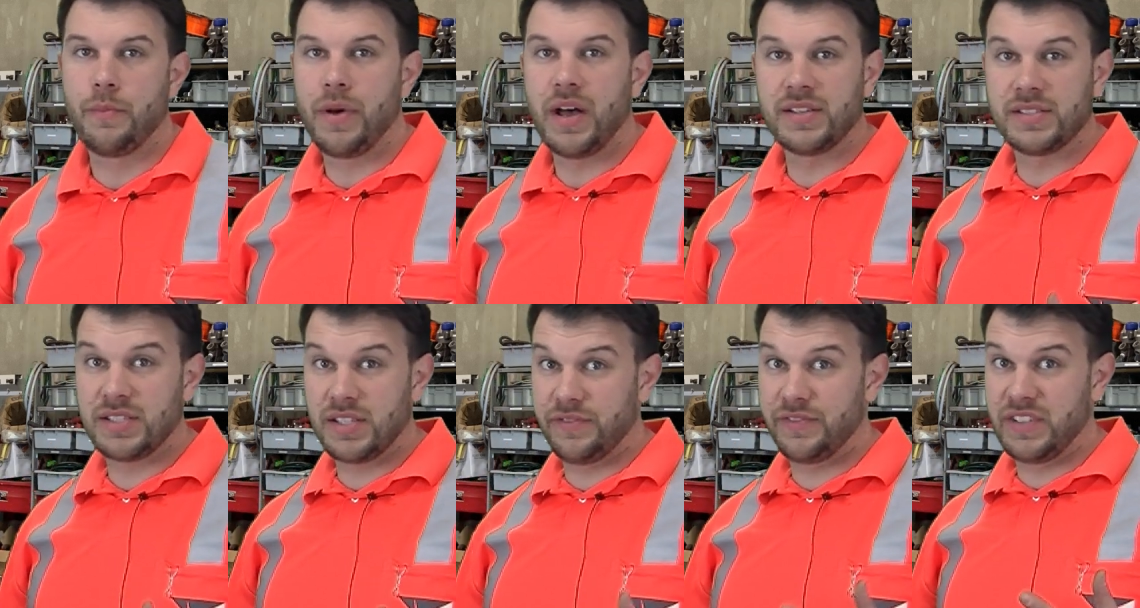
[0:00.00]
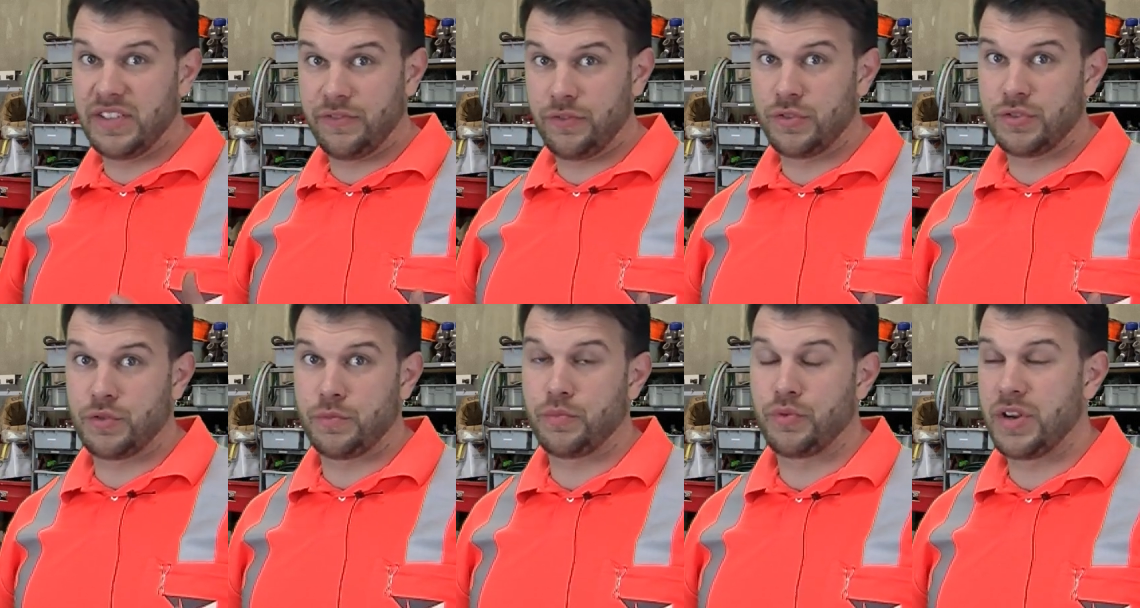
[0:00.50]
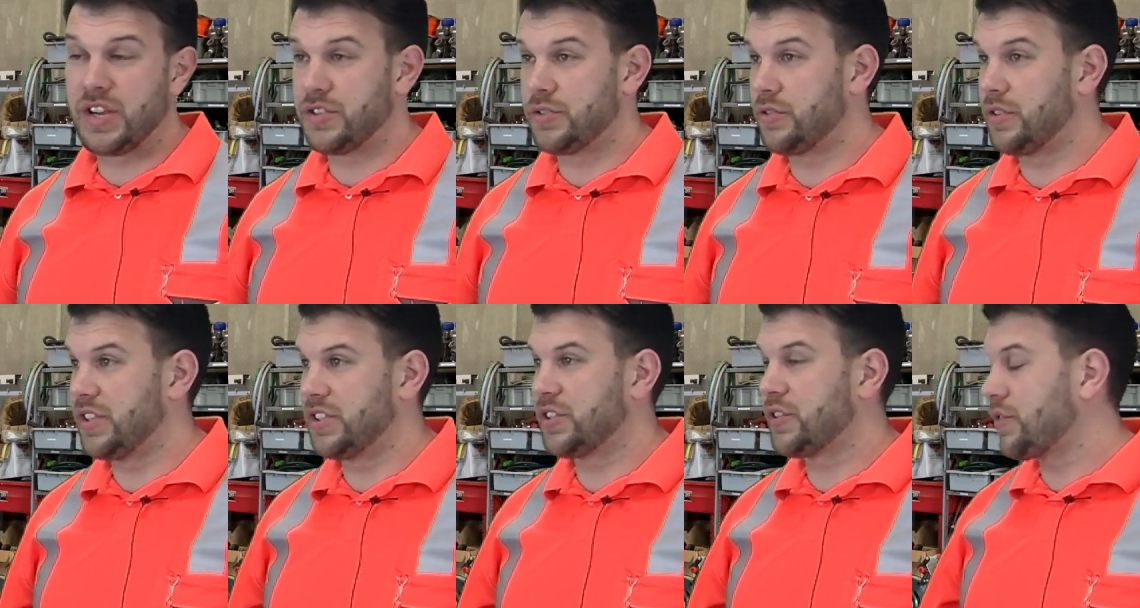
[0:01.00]
positive differential
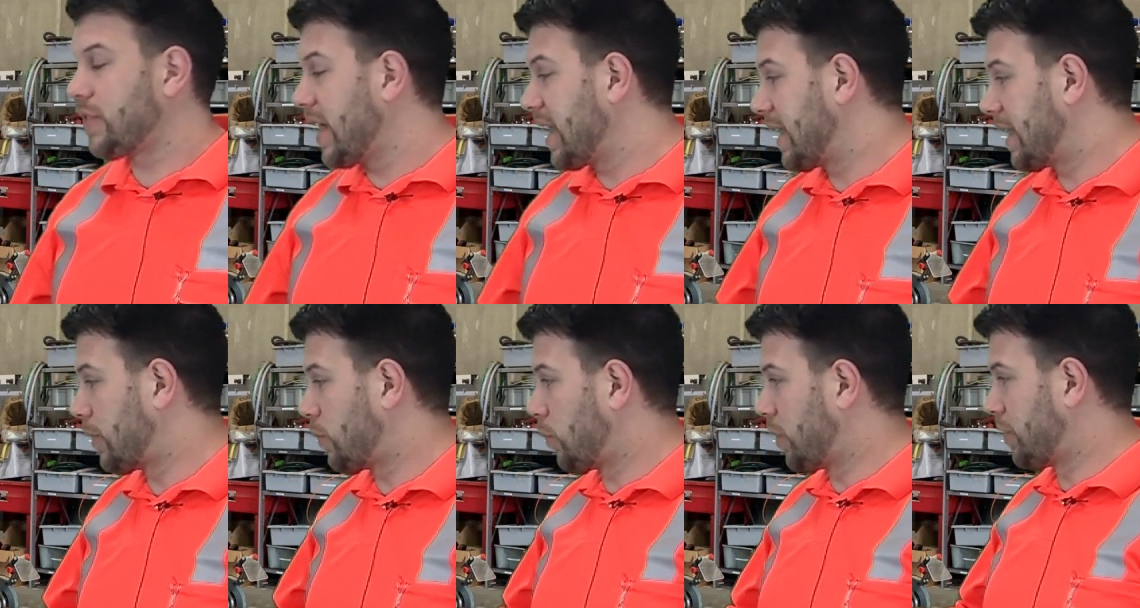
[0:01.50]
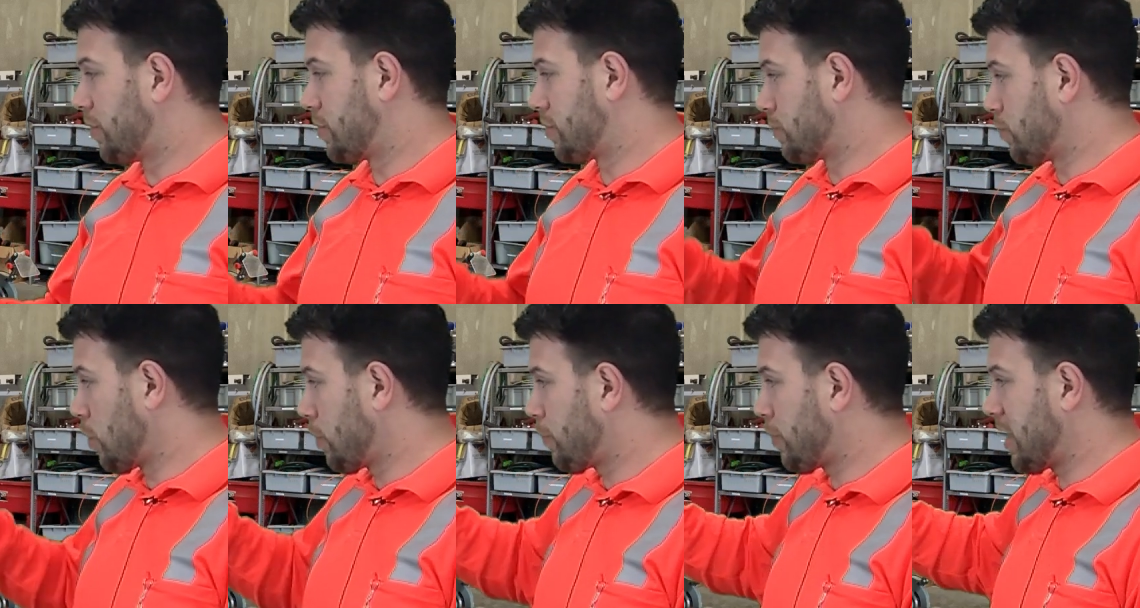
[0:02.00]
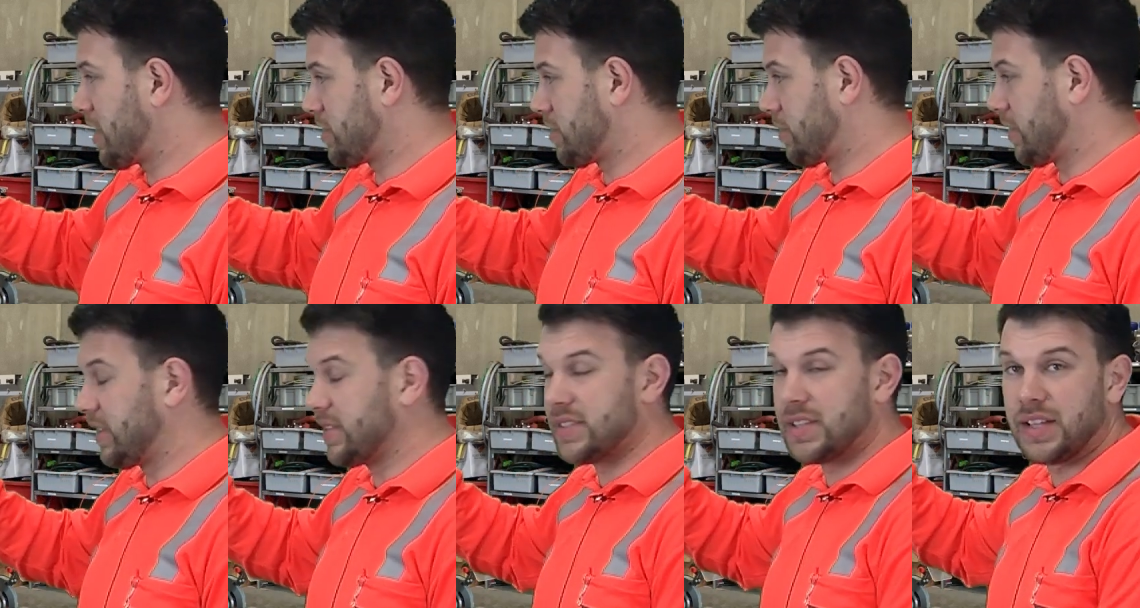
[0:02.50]
pressure is created when there's more
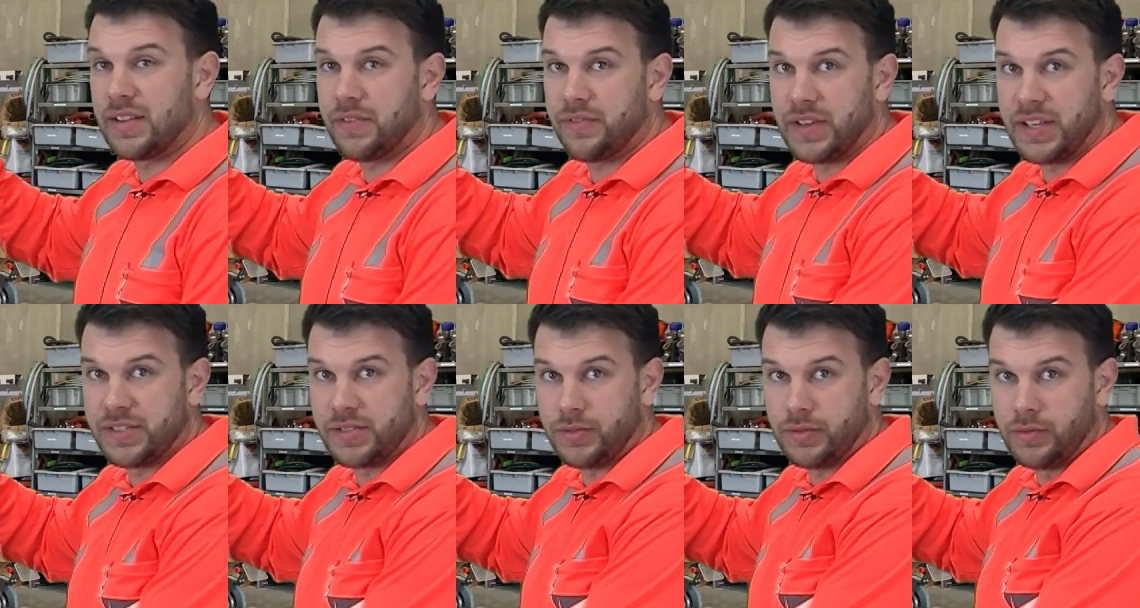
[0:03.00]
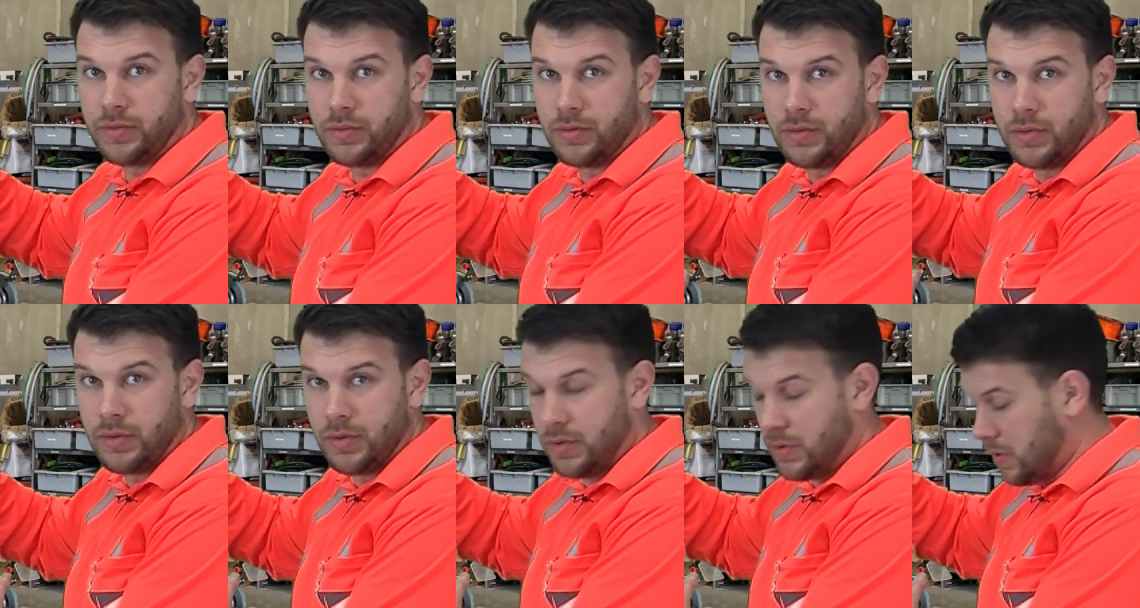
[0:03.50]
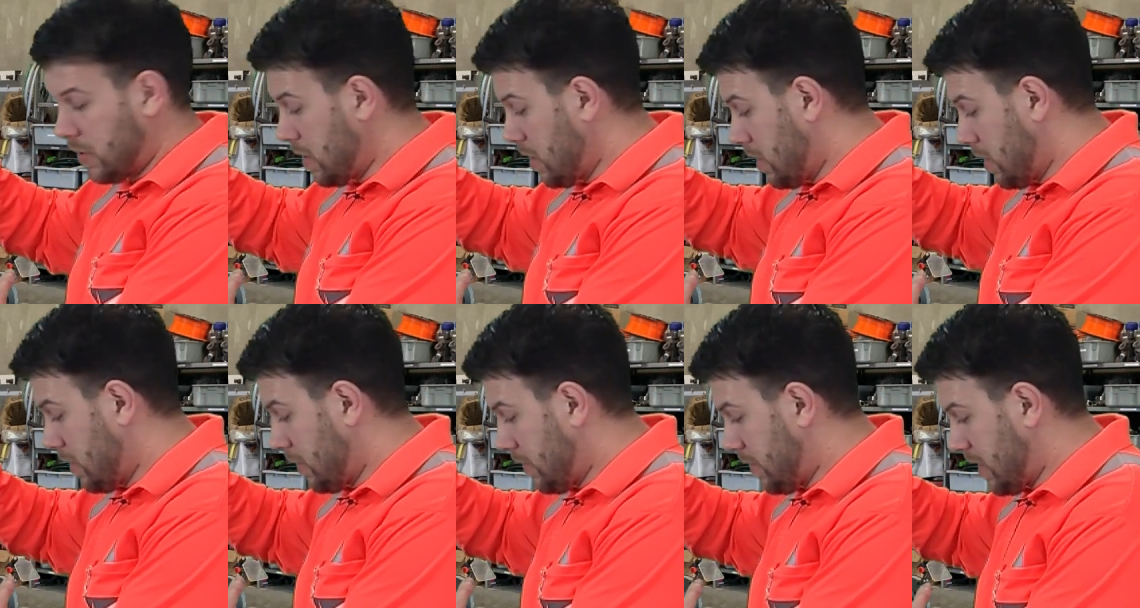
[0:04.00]
pressure inside the vessel
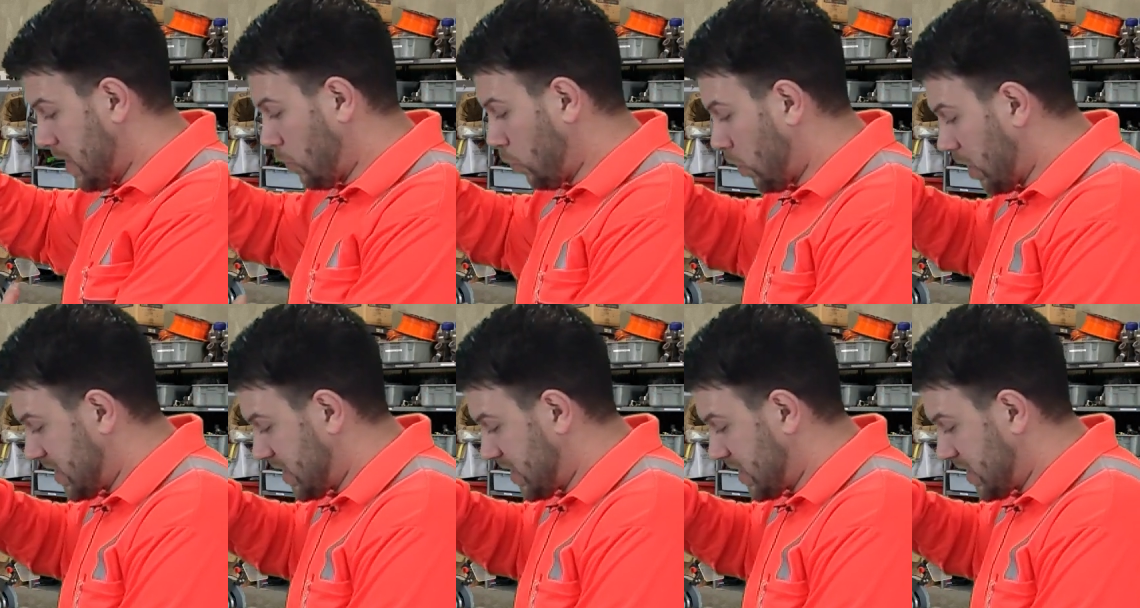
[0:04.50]
than